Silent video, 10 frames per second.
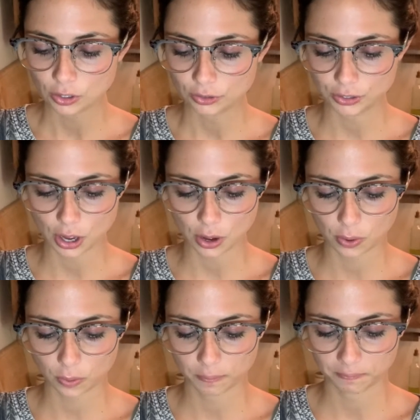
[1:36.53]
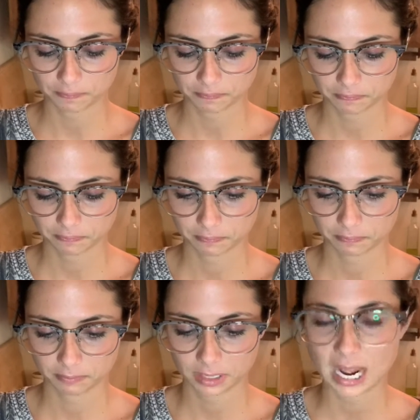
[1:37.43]
So
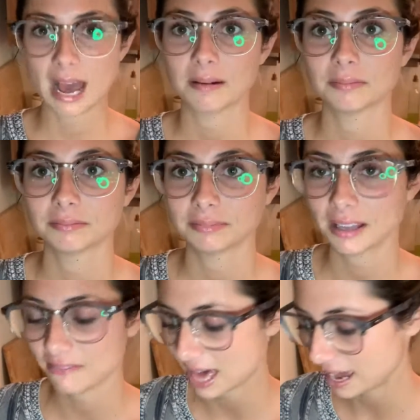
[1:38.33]
yeah, love